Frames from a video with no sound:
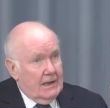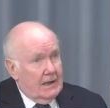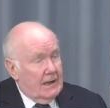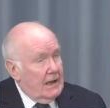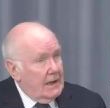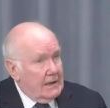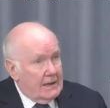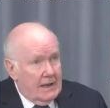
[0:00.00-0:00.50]
Uh,
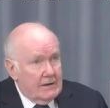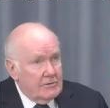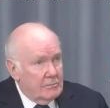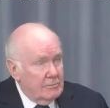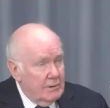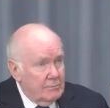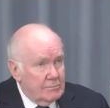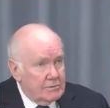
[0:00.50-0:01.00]
I can't
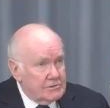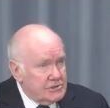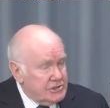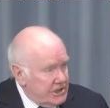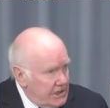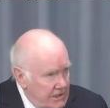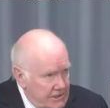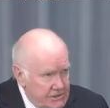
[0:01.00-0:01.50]
remember
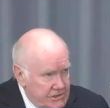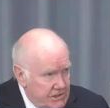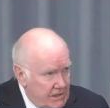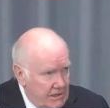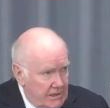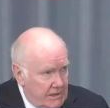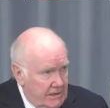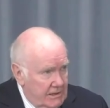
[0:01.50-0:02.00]

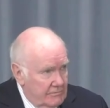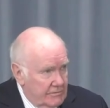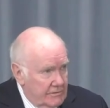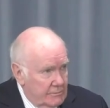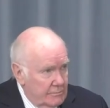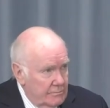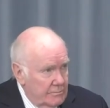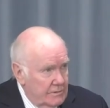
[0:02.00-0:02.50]
changing any of
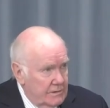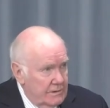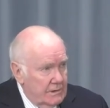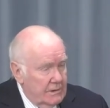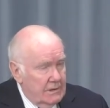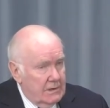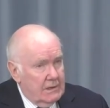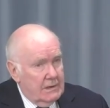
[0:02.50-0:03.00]
them.
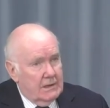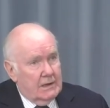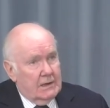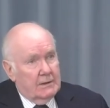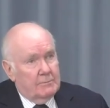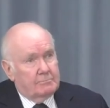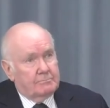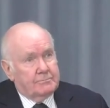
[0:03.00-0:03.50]

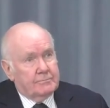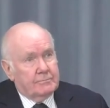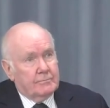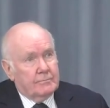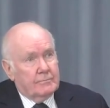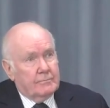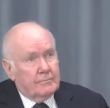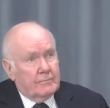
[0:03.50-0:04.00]
Um,
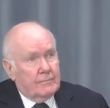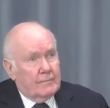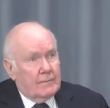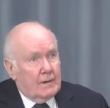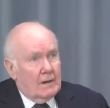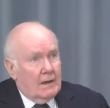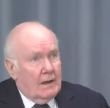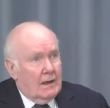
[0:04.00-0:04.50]

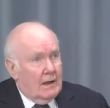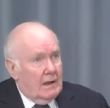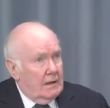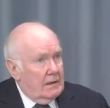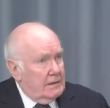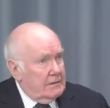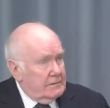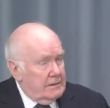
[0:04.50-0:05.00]

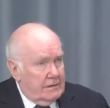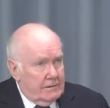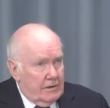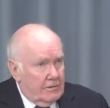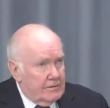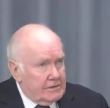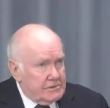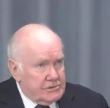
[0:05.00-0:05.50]
in, in,
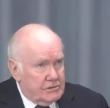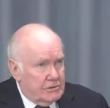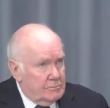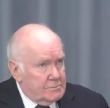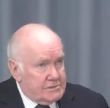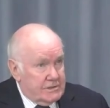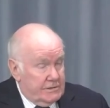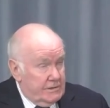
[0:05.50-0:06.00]
other
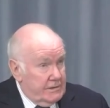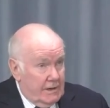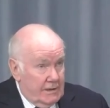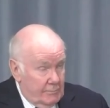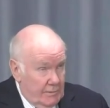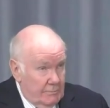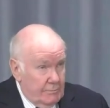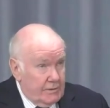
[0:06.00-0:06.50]
jobs I did, I
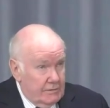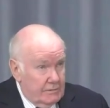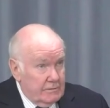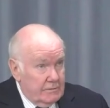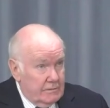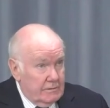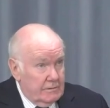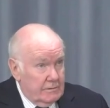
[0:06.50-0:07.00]
remember
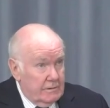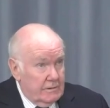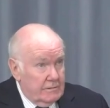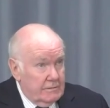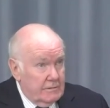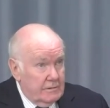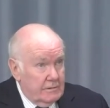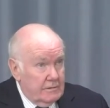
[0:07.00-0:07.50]
in,
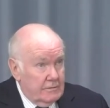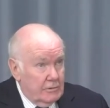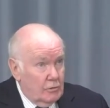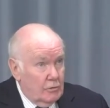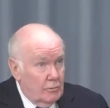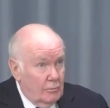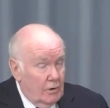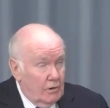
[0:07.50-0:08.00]
in, the, in the
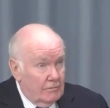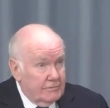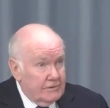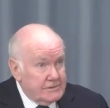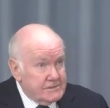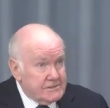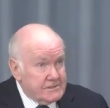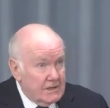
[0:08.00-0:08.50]
Home
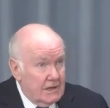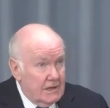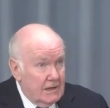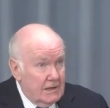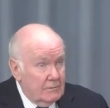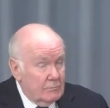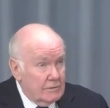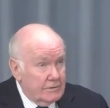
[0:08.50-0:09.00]
Office,
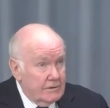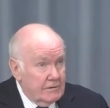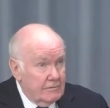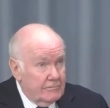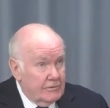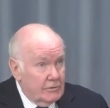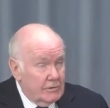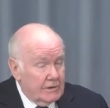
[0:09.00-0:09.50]
I, within
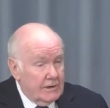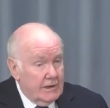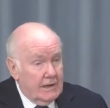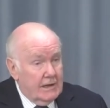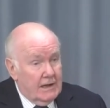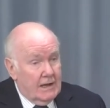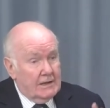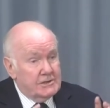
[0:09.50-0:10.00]
a
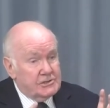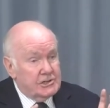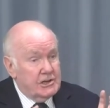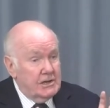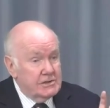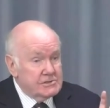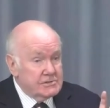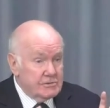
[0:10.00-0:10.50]
fortnight, I
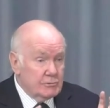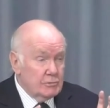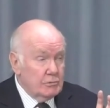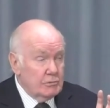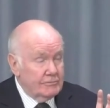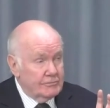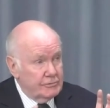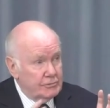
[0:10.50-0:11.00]
changed the
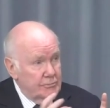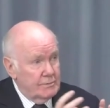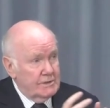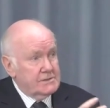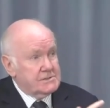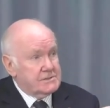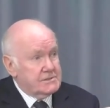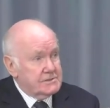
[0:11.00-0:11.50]
role of two
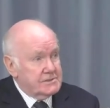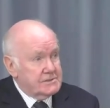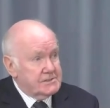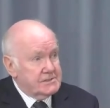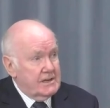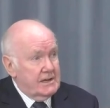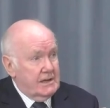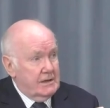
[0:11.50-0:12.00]
ministers of
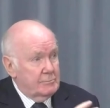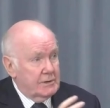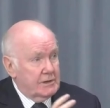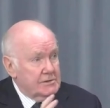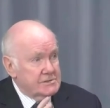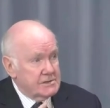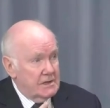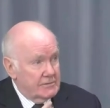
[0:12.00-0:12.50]
state
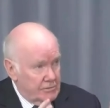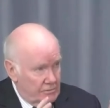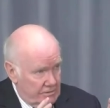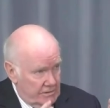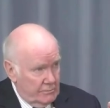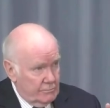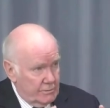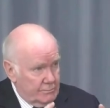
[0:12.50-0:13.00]
because I
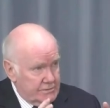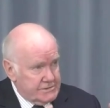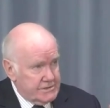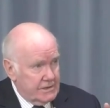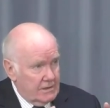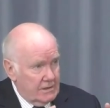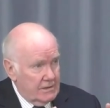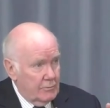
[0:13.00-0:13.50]
thought they were
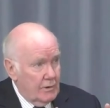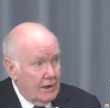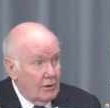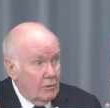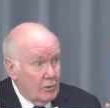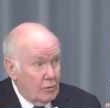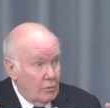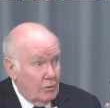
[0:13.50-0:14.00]
particularly
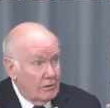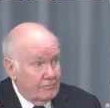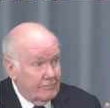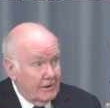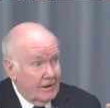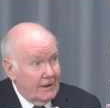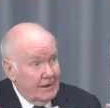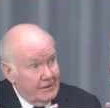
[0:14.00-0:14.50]
well
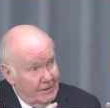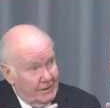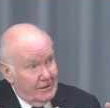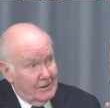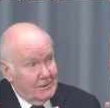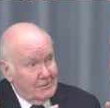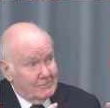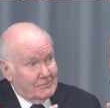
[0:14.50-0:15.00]
qualified
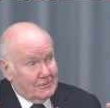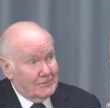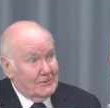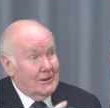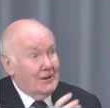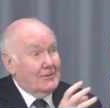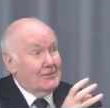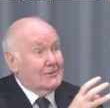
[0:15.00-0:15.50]
for the